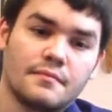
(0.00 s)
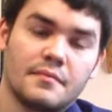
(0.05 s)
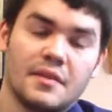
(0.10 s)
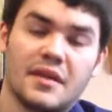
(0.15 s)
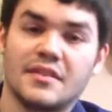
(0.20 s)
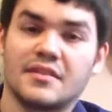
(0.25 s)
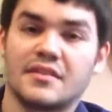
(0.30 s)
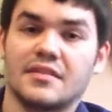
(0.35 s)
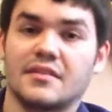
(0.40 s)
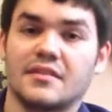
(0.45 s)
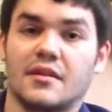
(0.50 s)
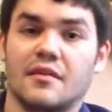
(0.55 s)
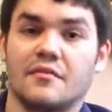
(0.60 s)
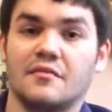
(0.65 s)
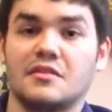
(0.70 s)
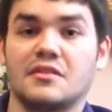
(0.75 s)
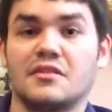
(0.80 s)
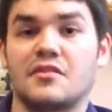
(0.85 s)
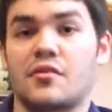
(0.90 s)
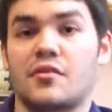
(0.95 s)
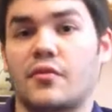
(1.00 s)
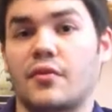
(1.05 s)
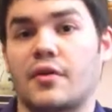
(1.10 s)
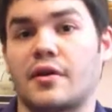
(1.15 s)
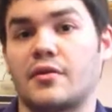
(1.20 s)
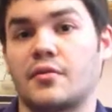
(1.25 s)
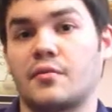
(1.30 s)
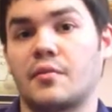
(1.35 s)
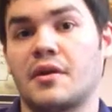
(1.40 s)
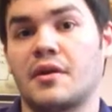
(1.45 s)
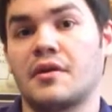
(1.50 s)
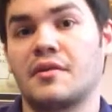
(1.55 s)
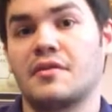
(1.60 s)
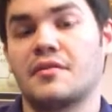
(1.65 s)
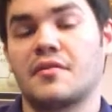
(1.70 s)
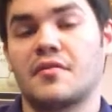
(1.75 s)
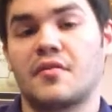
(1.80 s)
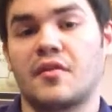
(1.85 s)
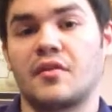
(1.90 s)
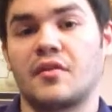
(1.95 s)
Plastic, obviously, they're lighter weight.
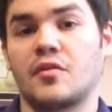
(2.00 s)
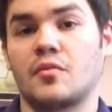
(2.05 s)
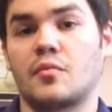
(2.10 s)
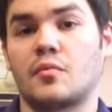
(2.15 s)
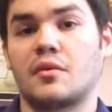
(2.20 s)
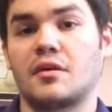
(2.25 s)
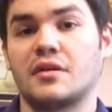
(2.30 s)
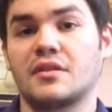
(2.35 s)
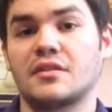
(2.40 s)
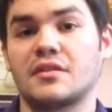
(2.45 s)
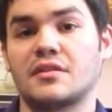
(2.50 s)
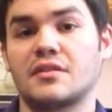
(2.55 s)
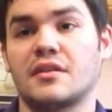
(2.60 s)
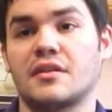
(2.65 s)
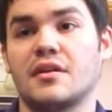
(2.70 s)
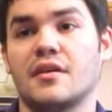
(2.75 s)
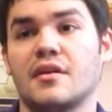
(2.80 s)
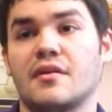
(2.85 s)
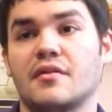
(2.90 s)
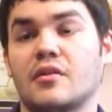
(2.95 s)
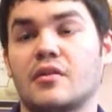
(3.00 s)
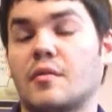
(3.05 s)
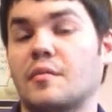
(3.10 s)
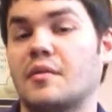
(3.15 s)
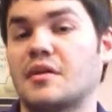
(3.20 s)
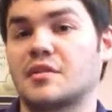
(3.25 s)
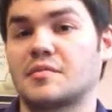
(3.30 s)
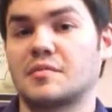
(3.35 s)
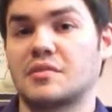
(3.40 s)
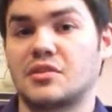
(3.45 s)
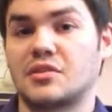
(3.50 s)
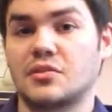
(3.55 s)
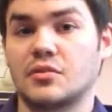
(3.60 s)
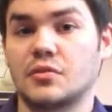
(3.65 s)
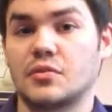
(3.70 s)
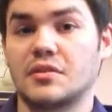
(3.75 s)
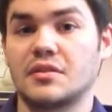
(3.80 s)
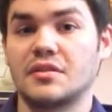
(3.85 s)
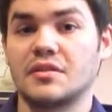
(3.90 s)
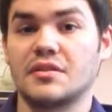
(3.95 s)
They don't rust. They don't make as much
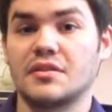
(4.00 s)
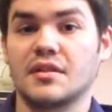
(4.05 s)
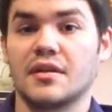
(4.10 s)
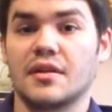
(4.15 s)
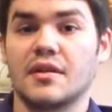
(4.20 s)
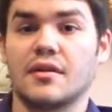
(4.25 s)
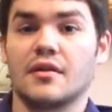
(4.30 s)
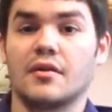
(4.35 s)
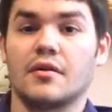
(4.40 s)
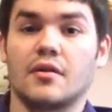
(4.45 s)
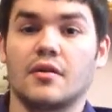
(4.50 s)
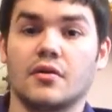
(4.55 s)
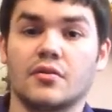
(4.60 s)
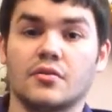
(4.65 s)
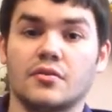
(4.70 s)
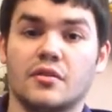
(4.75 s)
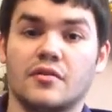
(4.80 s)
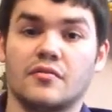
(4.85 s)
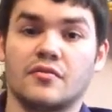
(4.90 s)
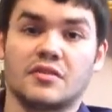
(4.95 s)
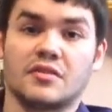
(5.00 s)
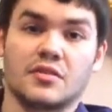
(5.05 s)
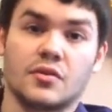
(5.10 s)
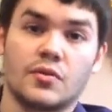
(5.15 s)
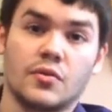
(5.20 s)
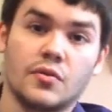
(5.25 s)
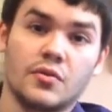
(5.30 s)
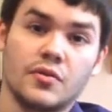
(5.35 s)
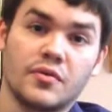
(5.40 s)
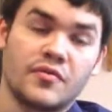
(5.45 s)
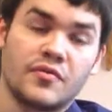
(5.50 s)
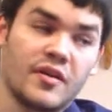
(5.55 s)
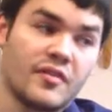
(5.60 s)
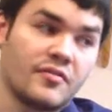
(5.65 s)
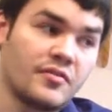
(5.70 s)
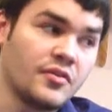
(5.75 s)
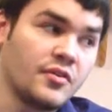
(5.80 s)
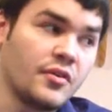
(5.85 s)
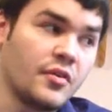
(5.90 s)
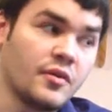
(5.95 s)
noise. Also, if it's cold, if you
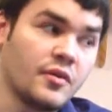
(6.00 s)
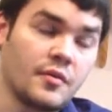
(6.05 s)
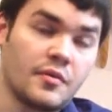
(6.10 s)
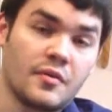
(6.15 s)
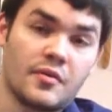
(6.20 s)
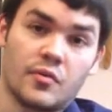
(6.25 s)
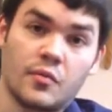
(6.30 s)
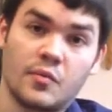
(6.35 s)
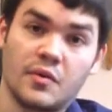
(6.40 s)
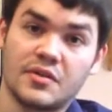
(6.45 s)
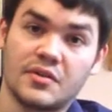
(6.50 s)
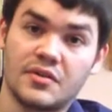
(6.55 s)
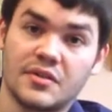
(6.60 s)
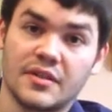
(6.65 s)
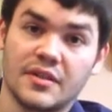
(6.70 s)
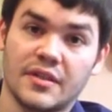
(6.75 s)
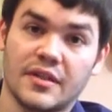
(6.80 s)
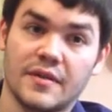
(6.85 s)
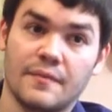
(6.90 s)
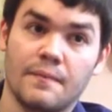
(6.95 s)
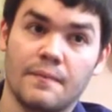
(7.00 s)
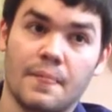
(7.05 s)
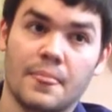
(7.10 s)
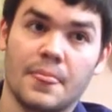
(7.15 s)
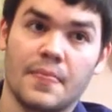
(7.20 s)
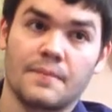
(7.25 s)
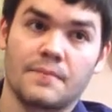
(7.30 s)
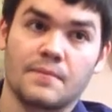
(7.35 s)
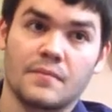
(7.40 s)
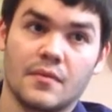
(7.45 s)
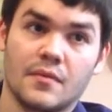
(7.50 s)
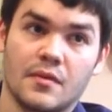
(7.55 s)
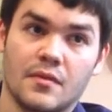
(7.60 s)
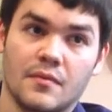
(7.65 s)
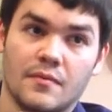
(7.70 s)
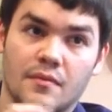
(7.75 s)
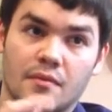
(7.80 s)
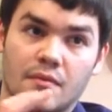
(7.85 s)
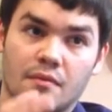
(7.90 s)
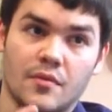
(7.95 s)
have to go anywhere in the wintertime,
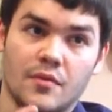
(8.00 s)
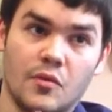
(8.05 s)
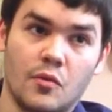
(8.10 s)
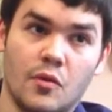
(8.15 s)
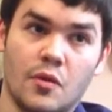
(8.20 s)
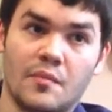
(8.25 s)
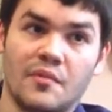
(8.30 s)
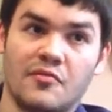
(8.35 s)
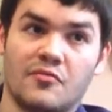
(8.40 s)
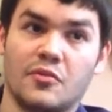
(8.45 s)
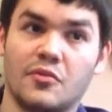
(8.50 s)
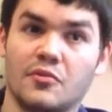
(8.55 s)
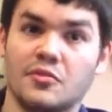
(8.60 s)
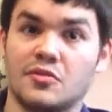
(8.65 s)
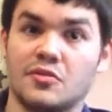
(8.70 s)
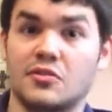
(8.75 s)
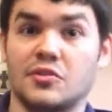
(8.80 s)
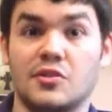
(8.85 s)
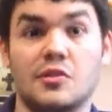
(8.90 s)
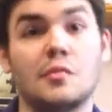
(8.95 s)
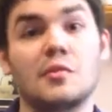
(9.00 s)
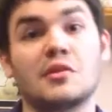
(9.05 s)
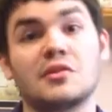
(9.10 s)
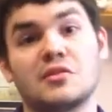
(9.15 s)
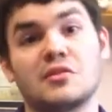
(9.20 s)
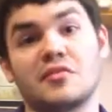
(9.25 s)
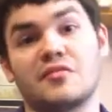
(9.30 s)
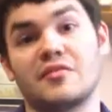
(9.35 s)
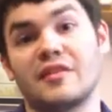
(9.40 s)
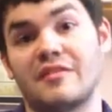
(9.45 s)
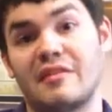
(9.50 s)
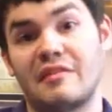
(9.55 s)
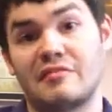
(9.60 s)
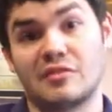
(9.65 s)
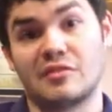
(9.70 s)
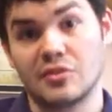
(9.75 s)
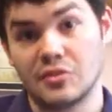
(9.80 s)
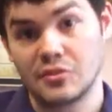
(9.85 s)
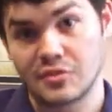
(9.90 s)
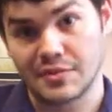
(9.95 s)
you won't be frozen to your whistle if you ever
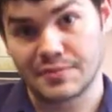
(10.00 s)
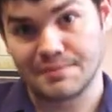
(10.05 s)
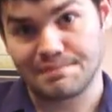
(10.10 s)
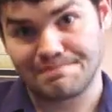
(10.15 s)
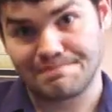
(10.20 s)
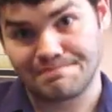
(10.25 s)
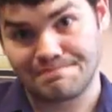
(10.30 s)
have to use it.